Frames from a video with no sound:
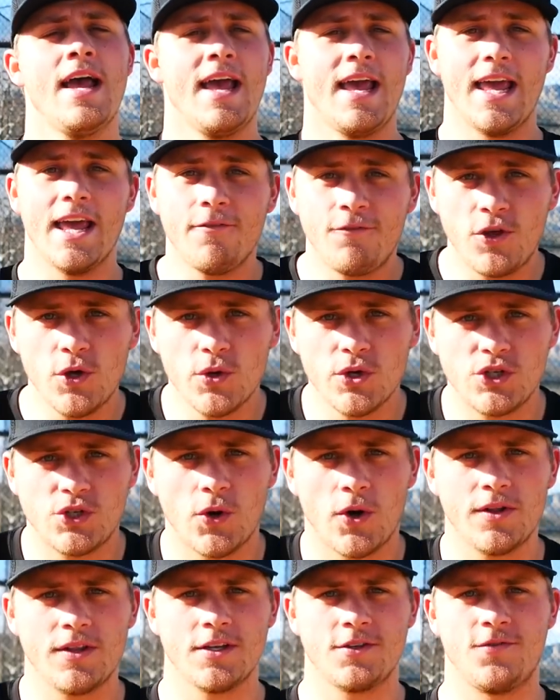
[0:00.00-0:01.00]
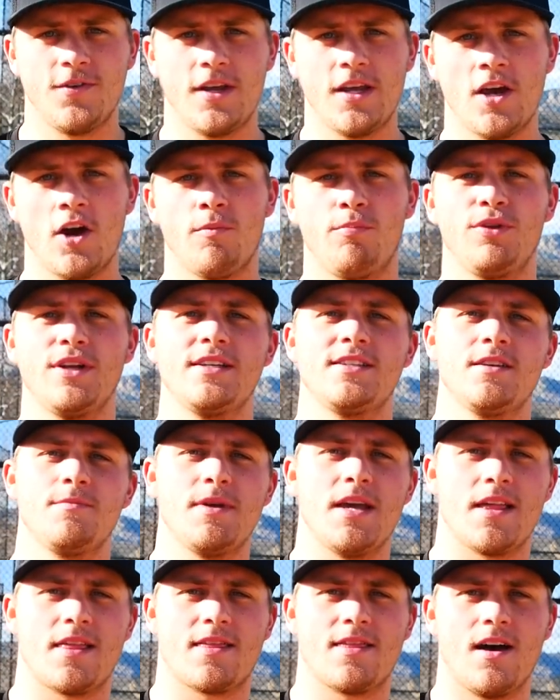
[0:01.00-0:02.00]
If you enjoyed this video, please leave me
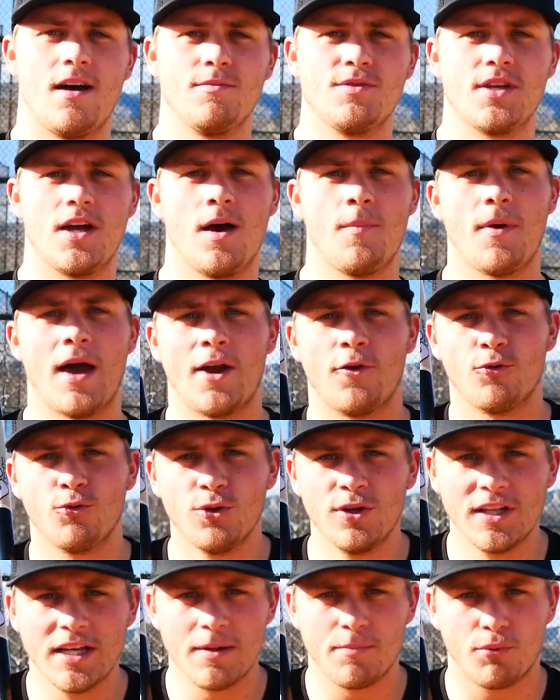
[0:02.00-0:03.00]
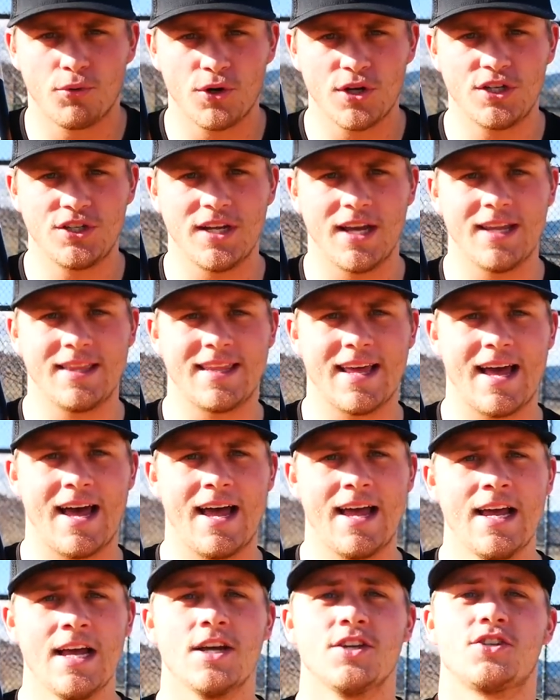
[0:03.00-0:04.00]
a thumbs up. I'd really appreciate that.
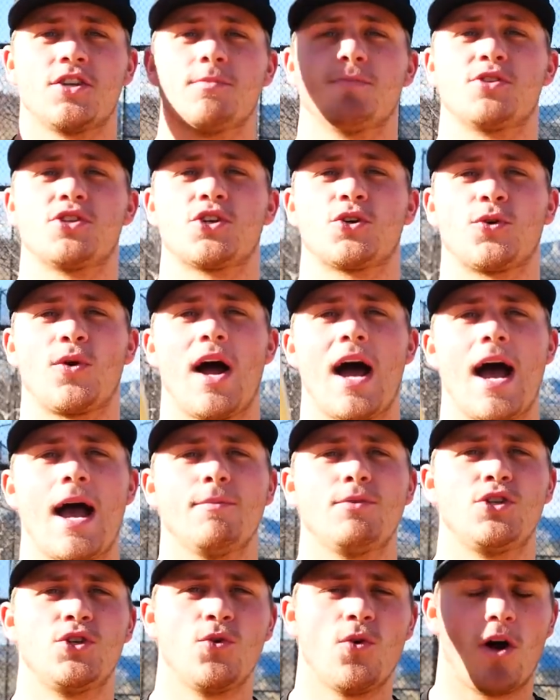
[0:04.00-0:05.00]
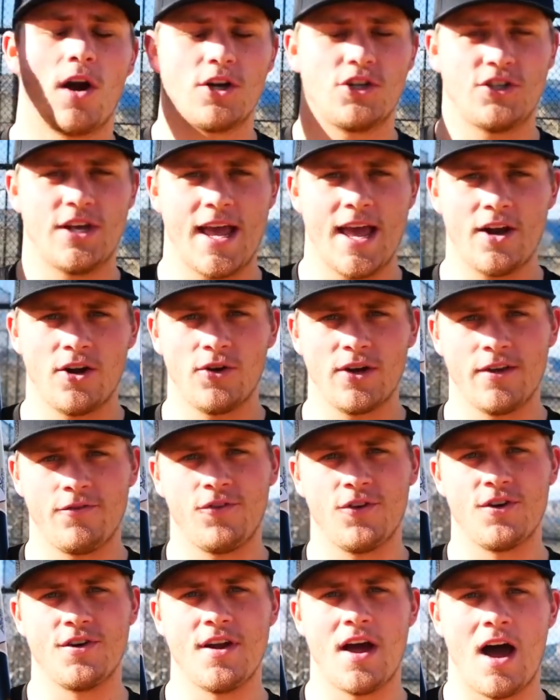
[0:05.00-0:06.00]
Subscribe to our channel if
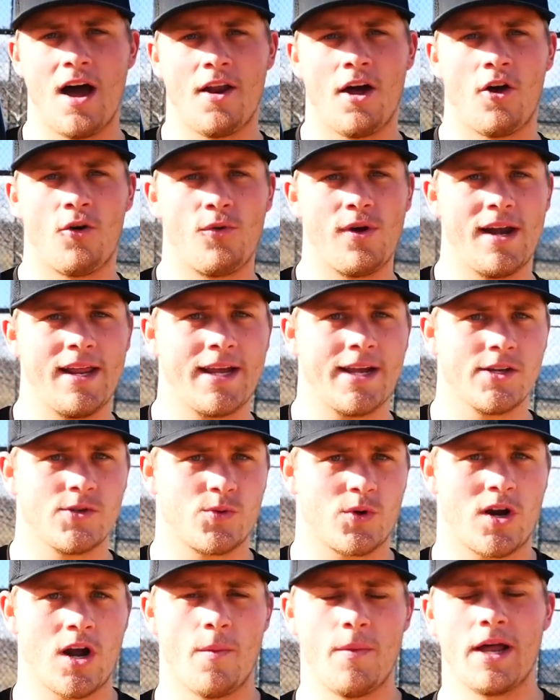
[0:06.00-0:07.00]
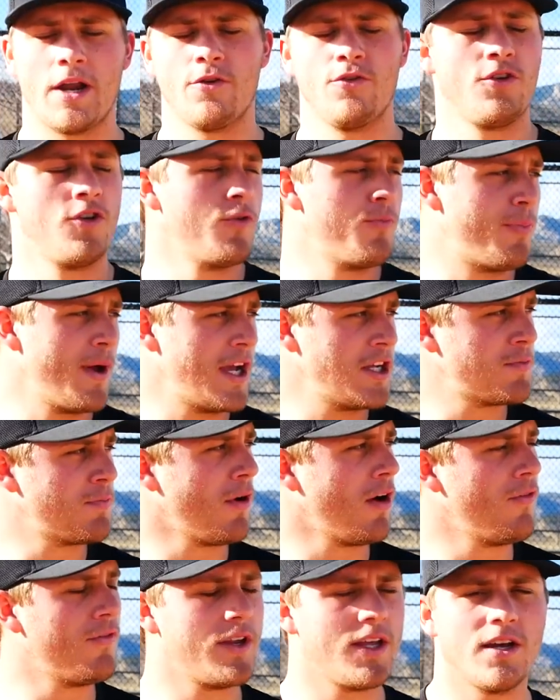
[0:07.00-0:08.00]
you're not already because we're coming out new new
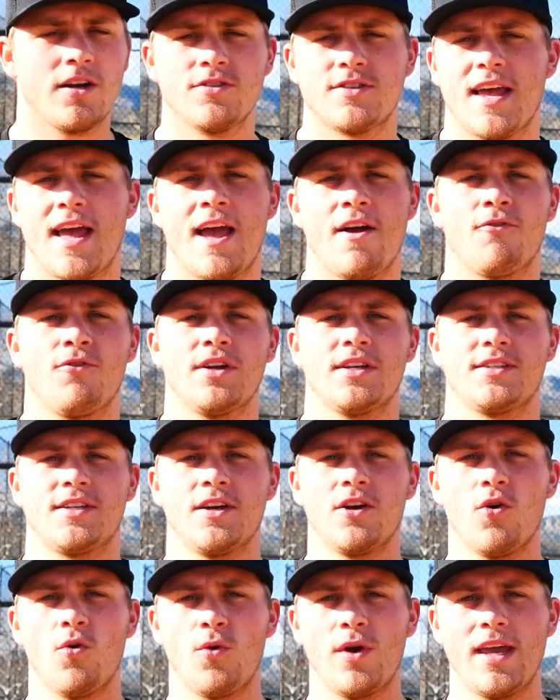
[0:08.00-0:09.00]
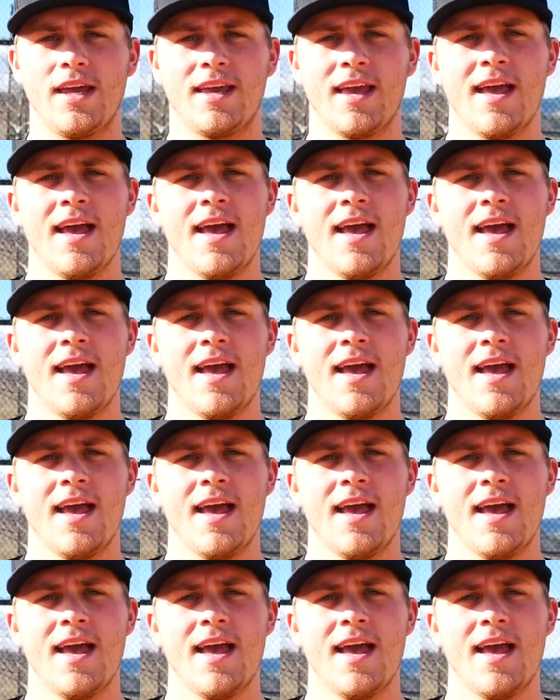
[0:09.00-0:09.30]
baseball videos every single week.